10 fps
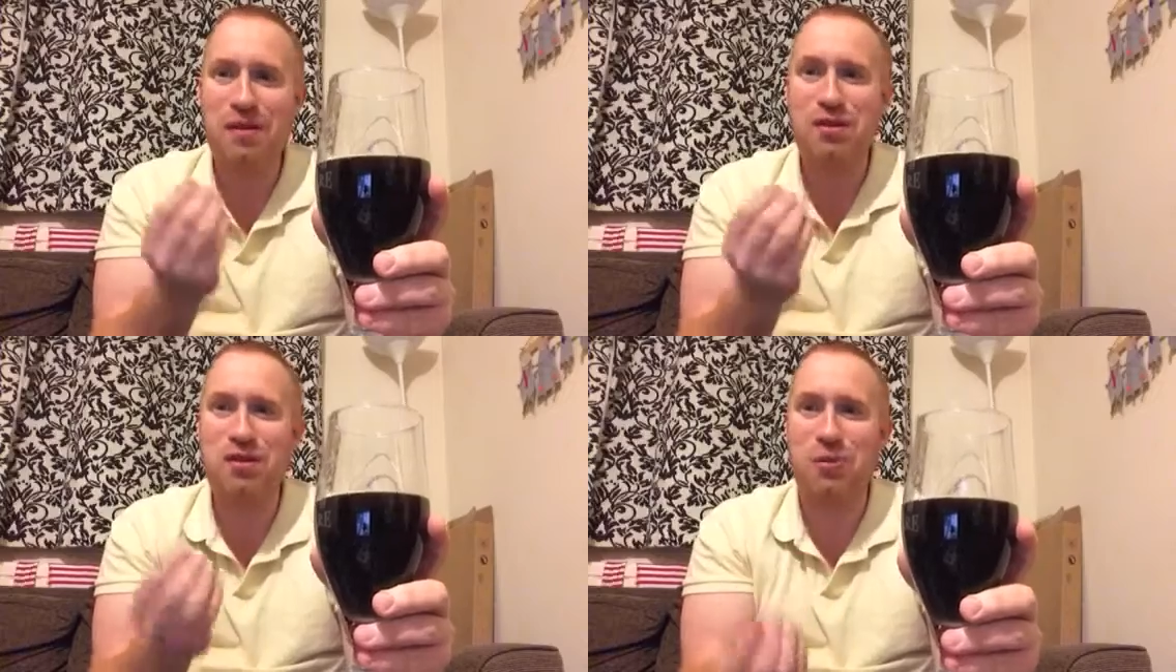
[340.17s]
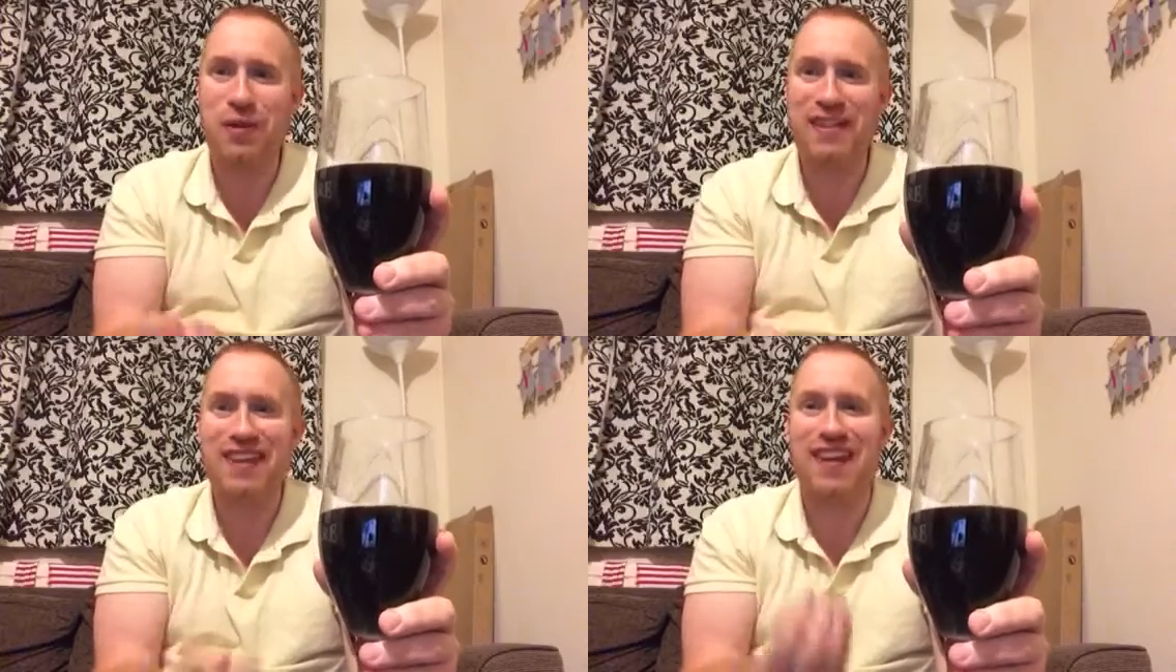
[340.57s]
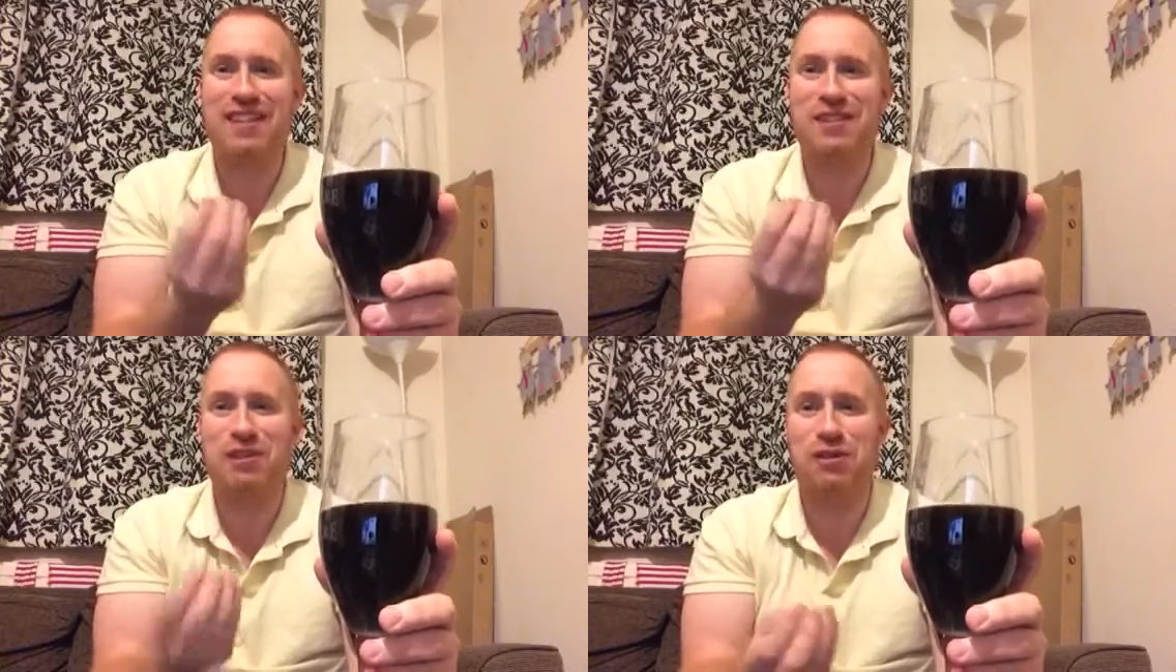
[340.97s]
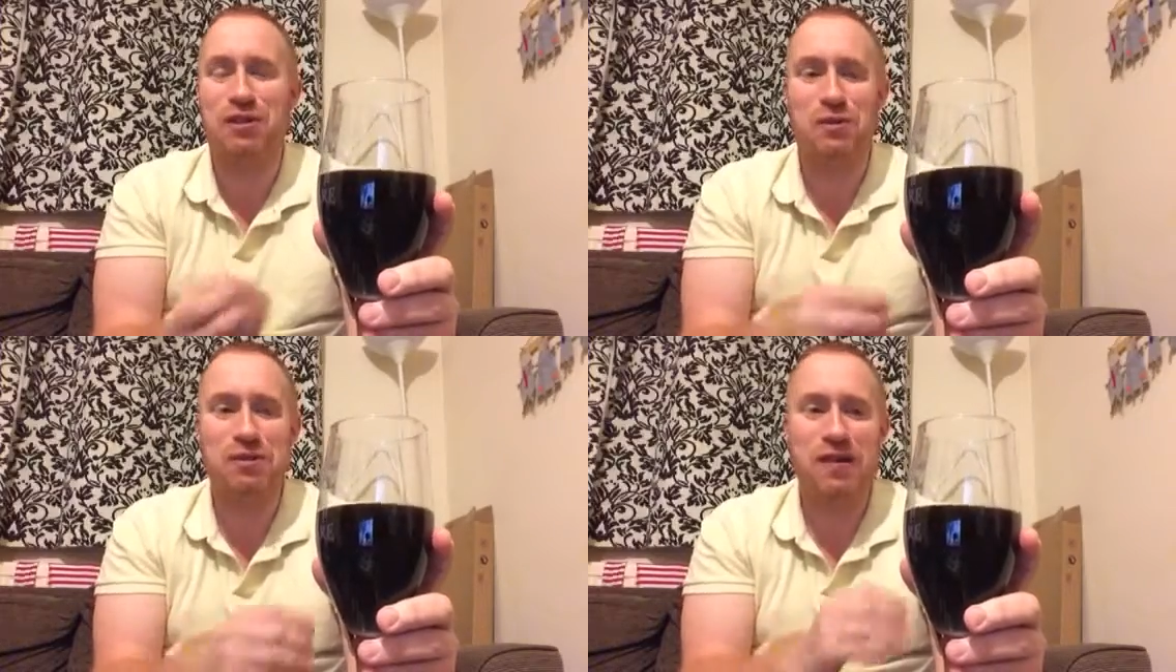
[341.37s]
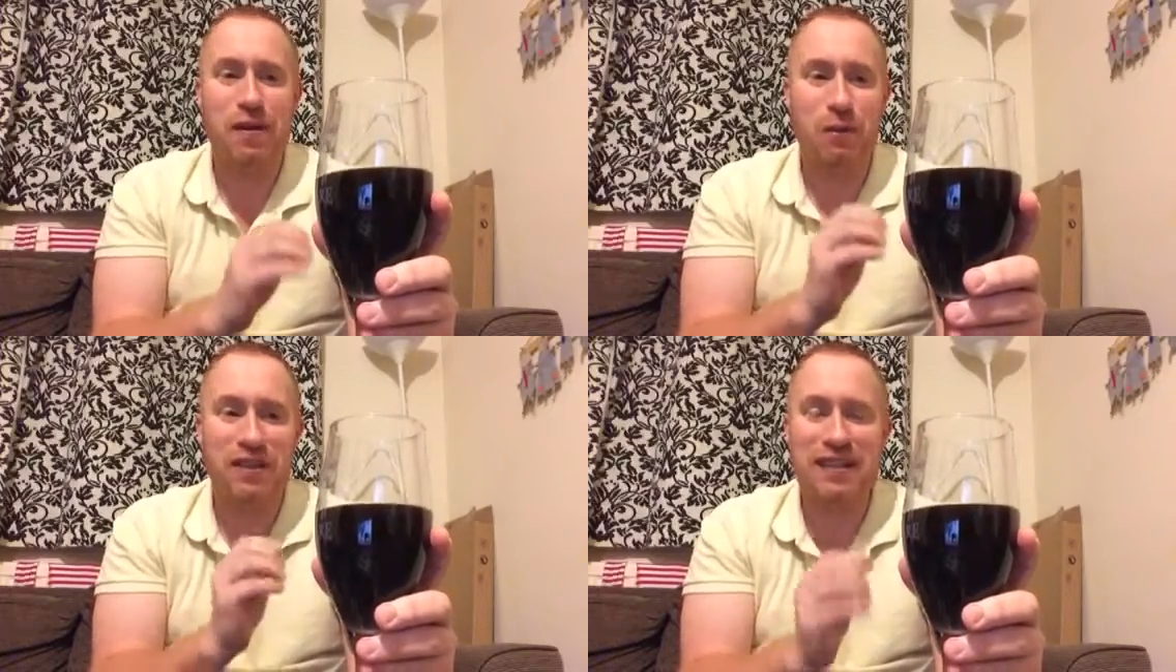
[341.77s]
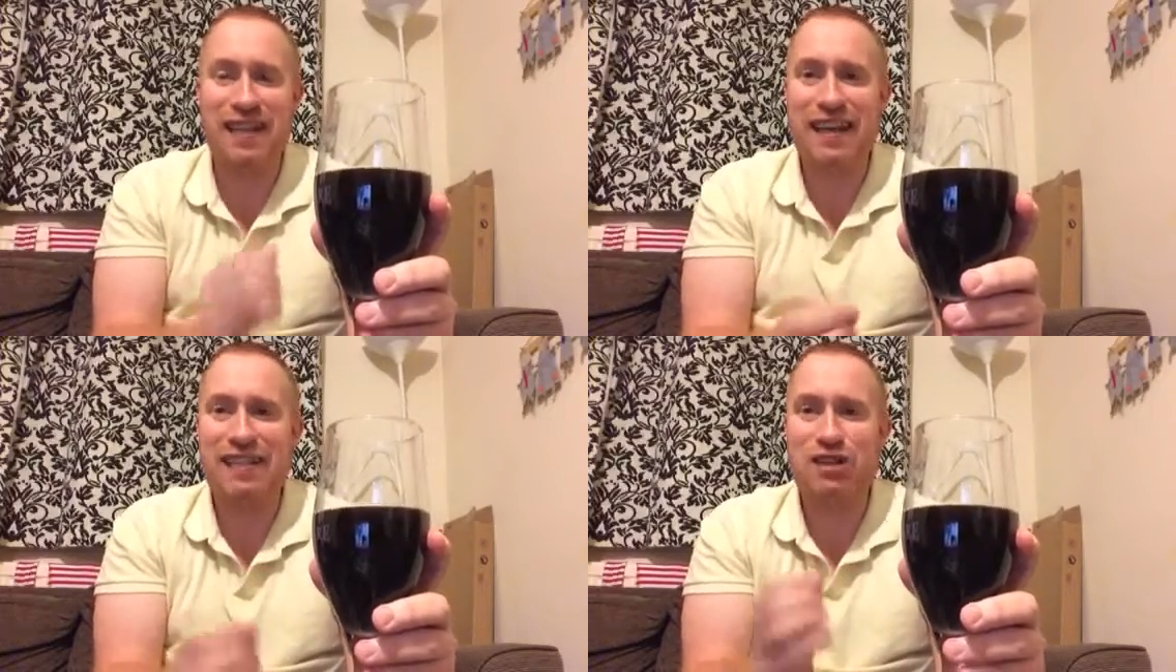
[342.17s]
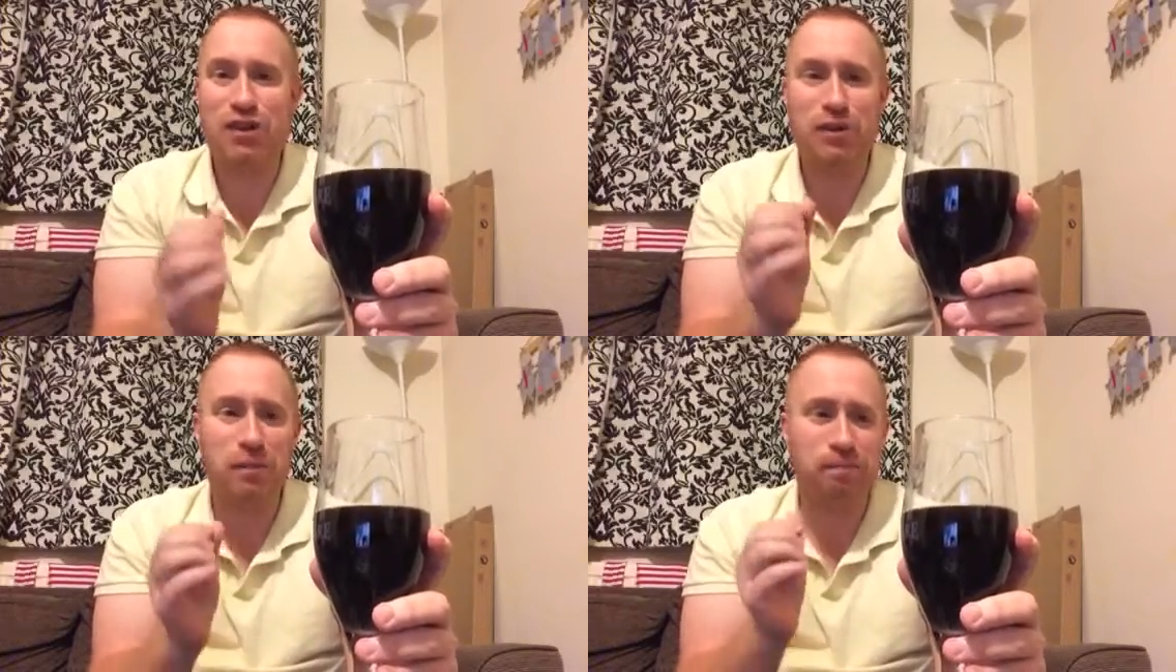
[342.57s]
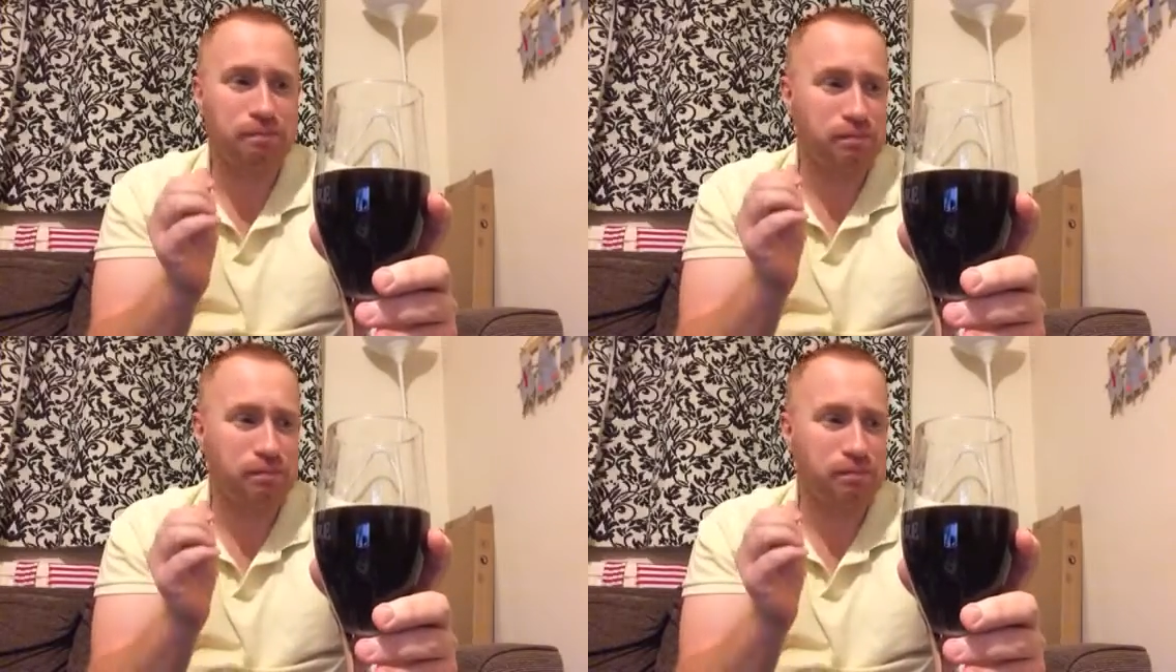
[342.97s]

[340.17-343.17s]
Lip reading: sweet and salted notes, which leads to